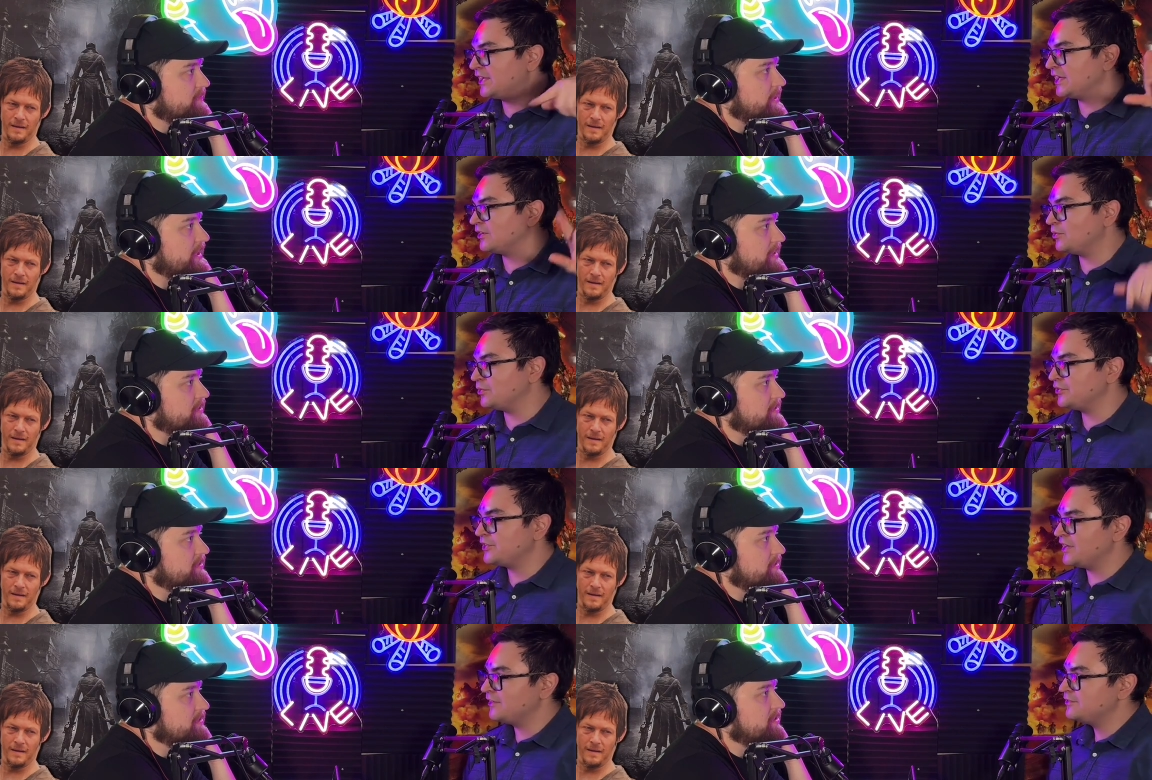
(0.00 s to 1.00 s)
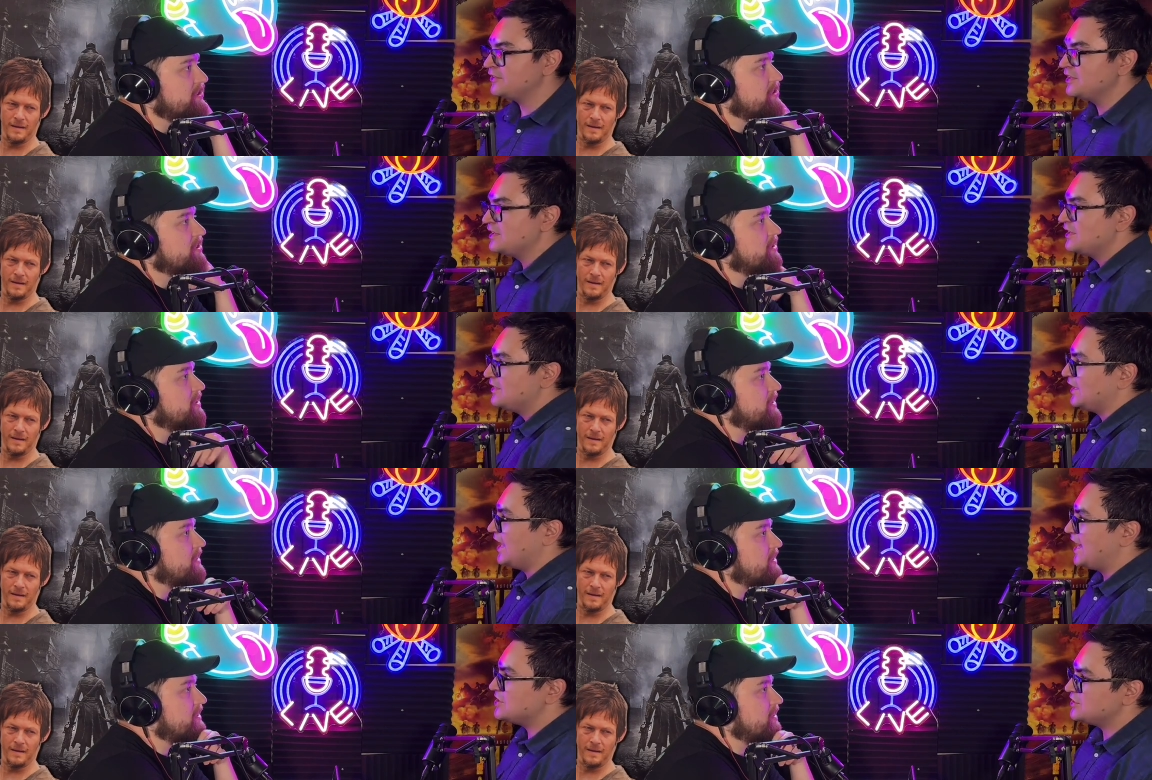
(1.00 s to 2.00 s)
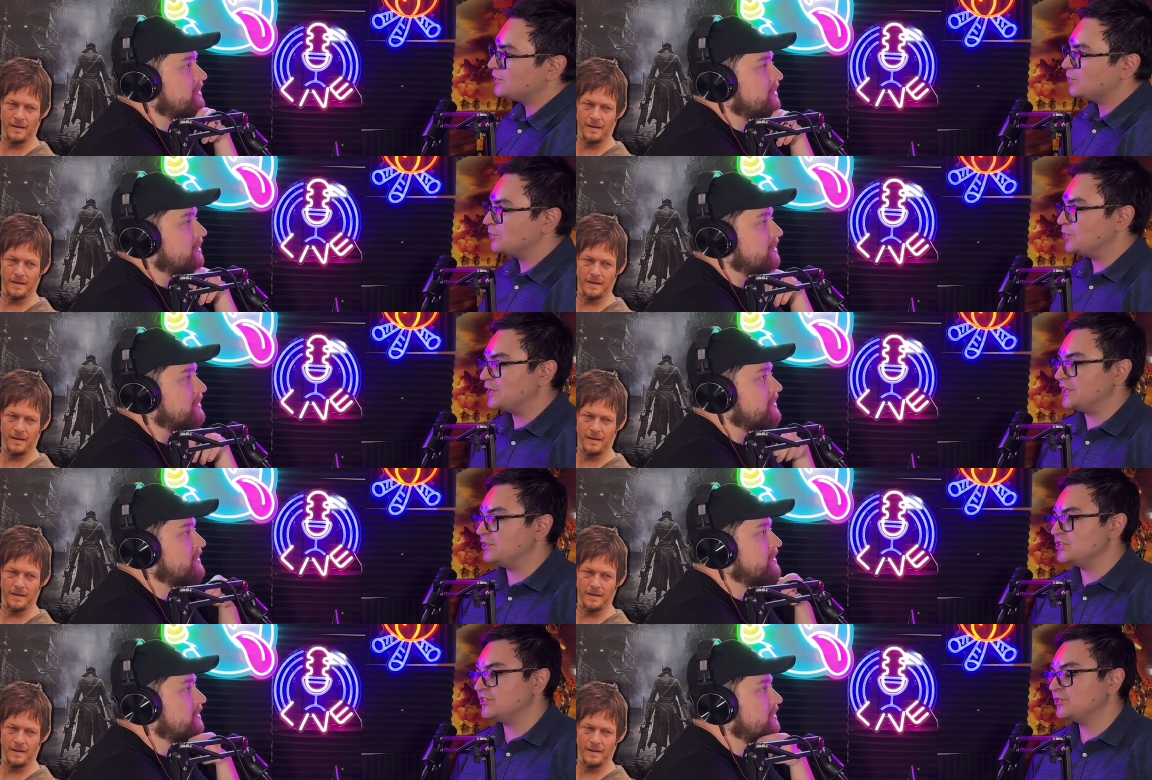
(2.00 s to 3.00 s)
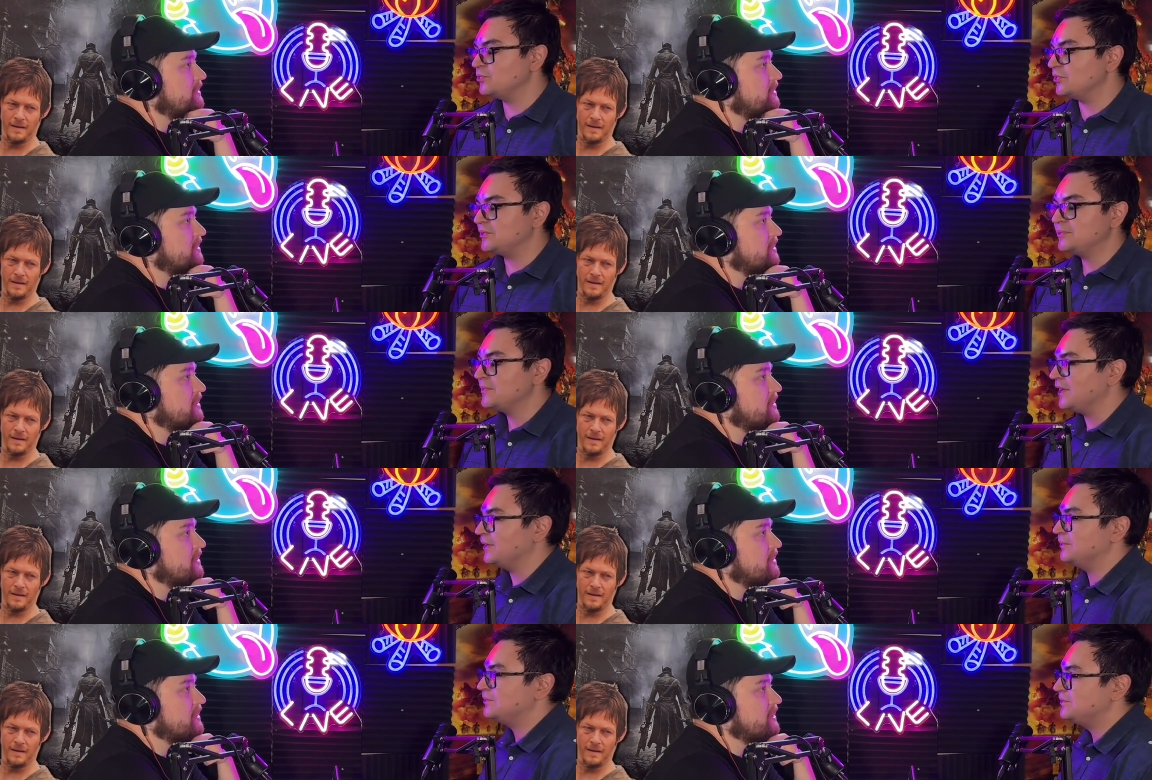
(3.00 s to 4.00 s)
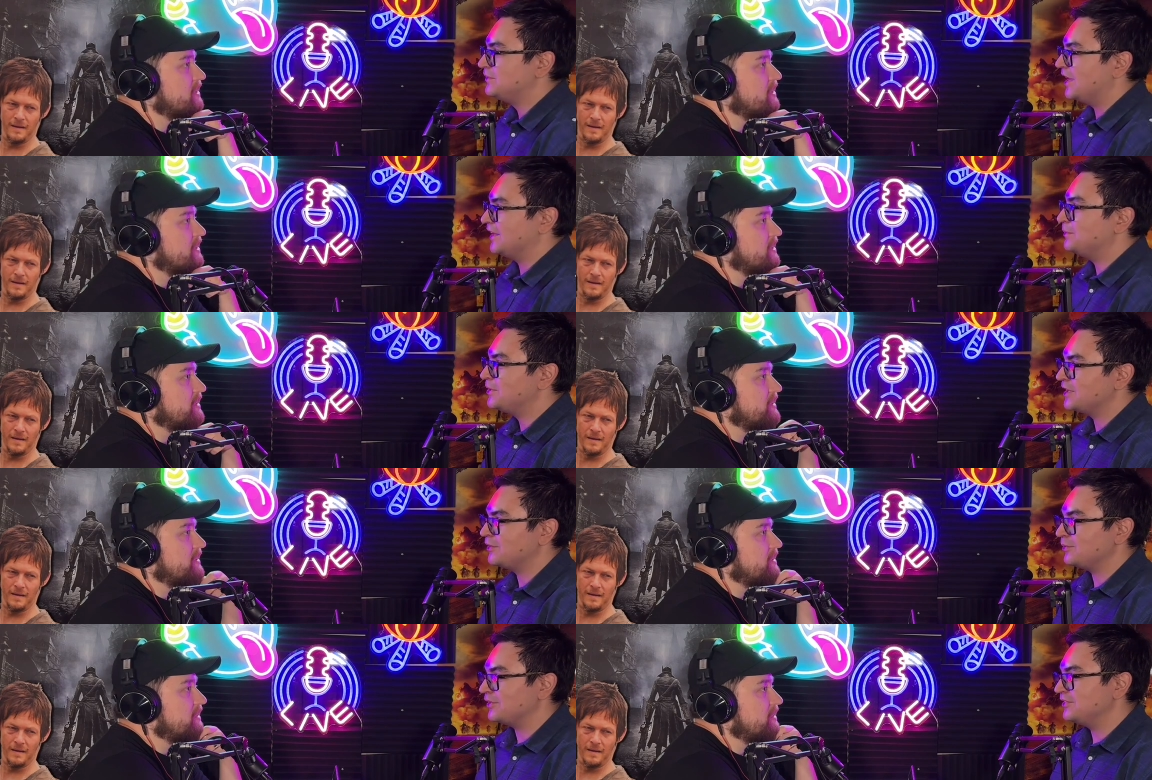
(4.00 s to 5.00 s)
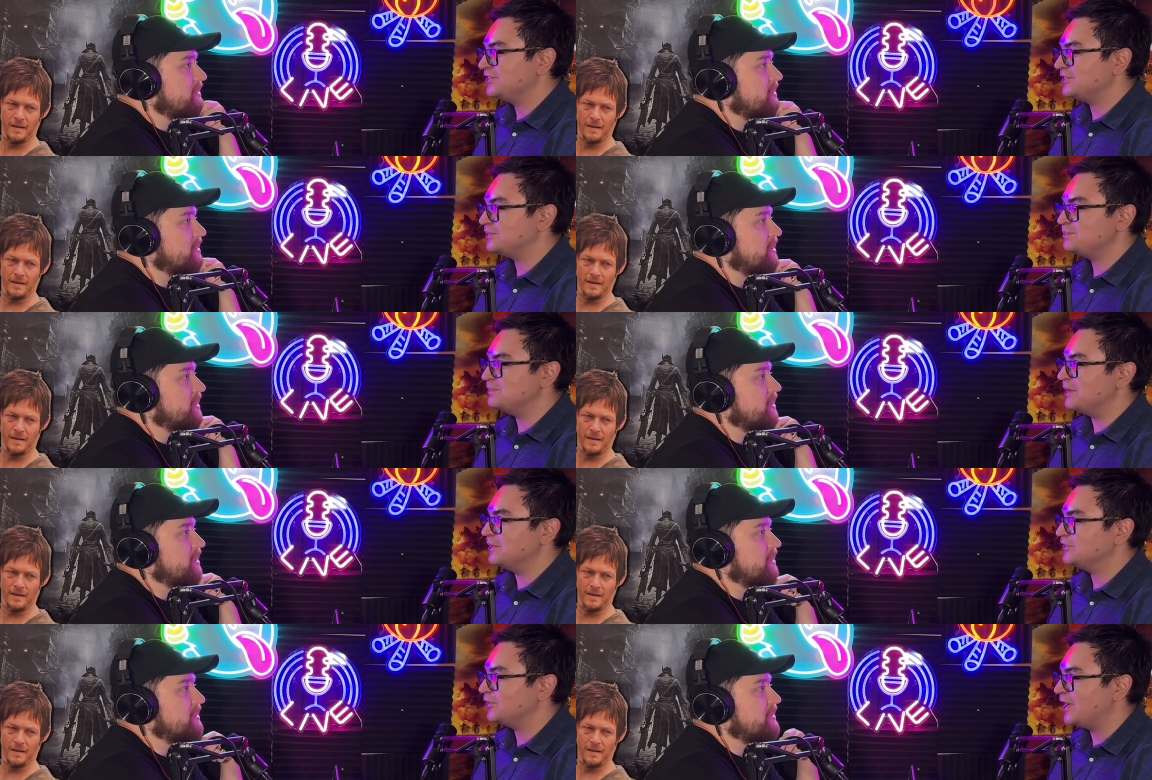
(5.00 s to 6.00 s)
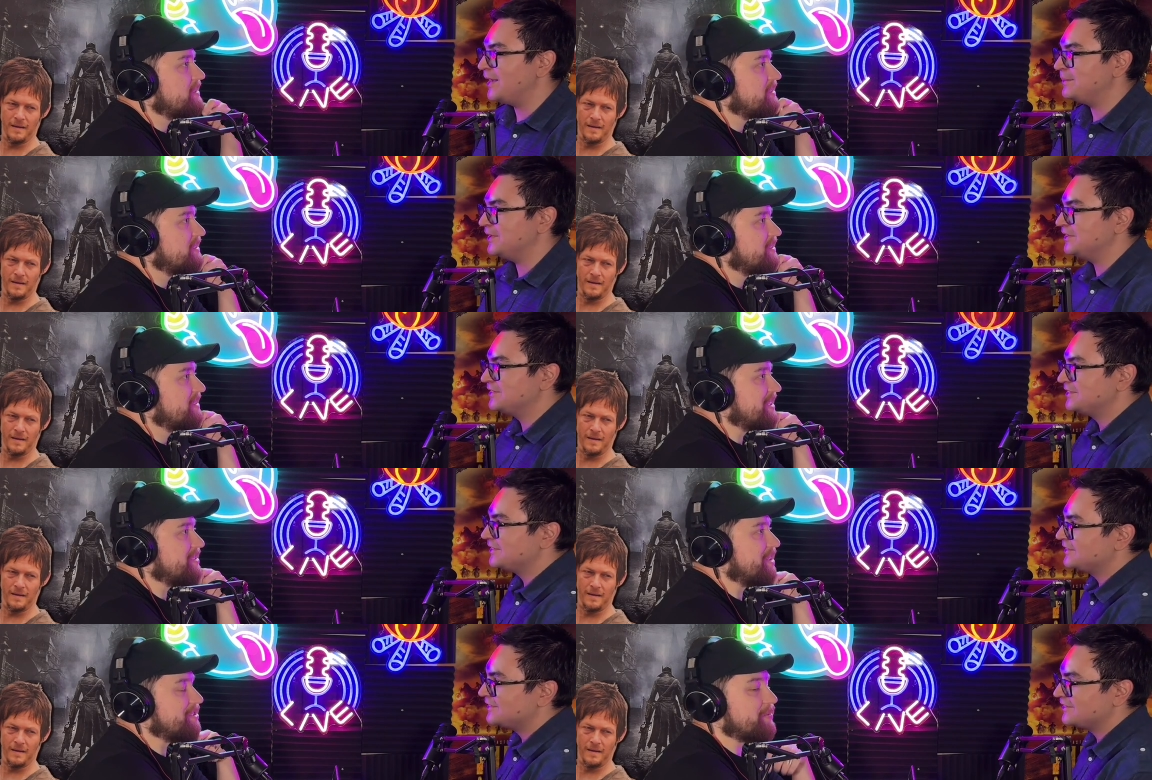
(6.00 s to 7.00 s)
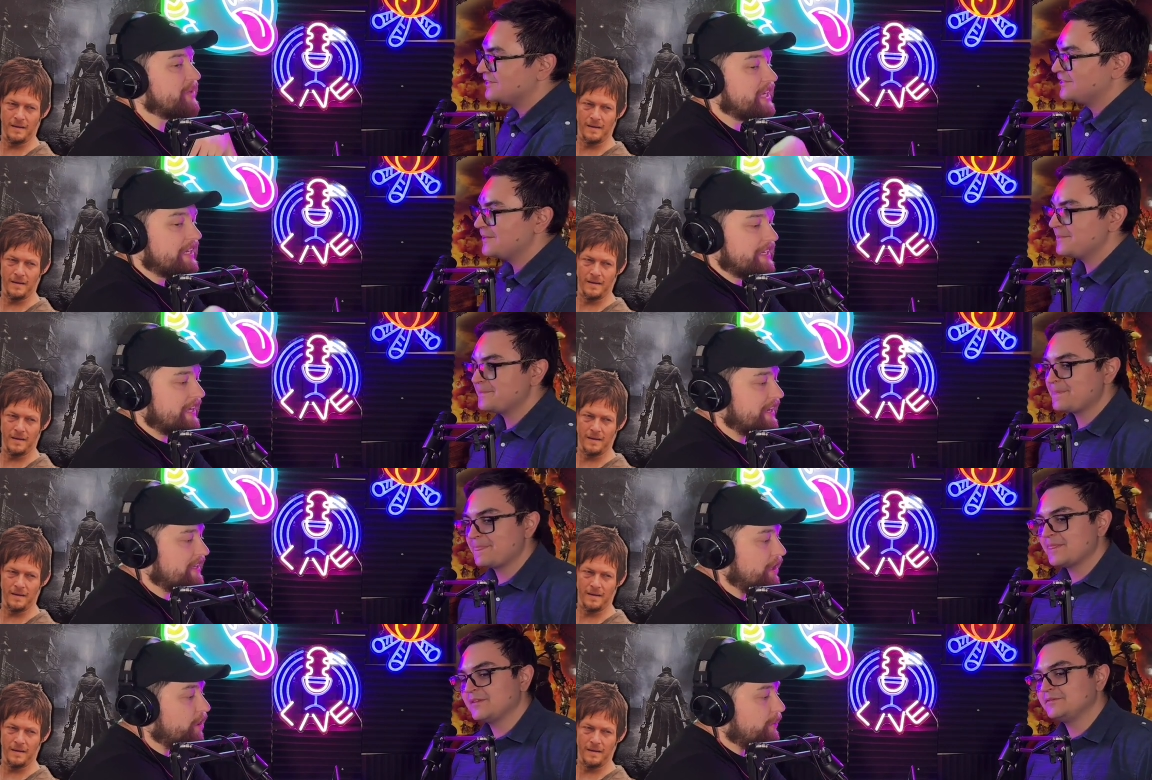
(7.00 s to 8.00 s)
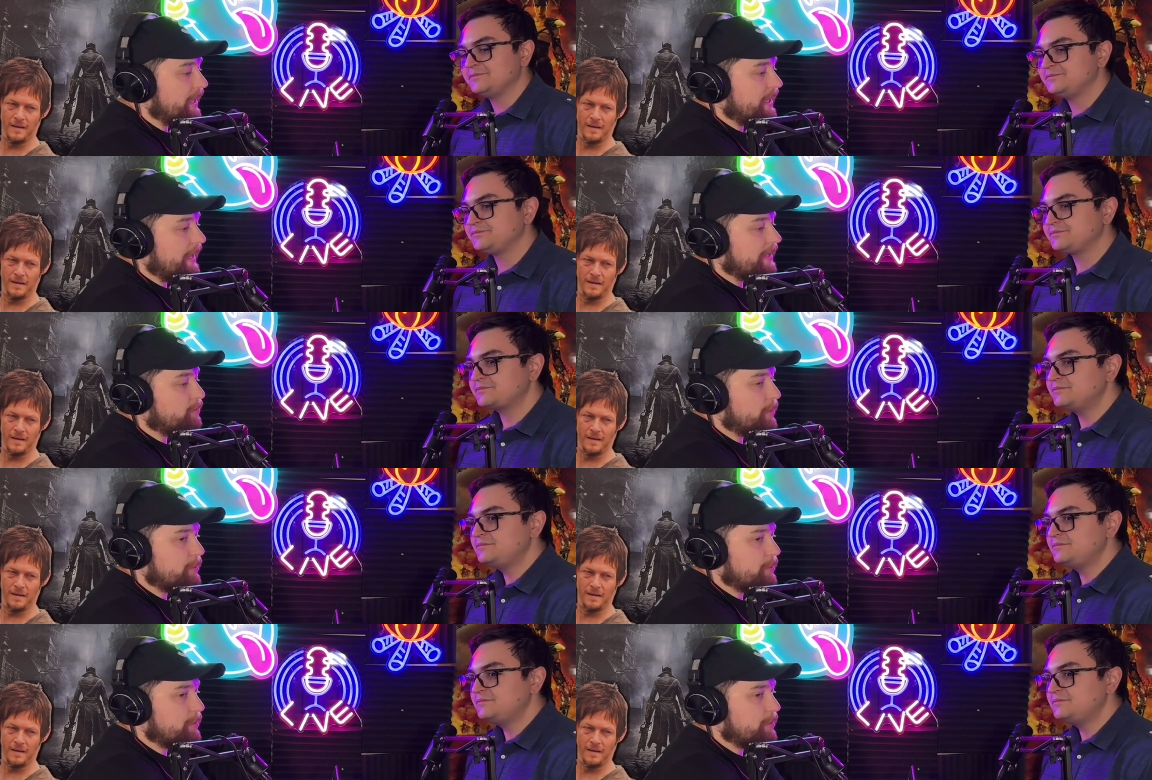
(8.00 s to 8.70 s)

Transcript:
Speaker 1: kind yeah. of cool stuff. The gadgets were really just cool. I like playing through this. It made me so happy. That's awesome. Yeah, no, man, I remember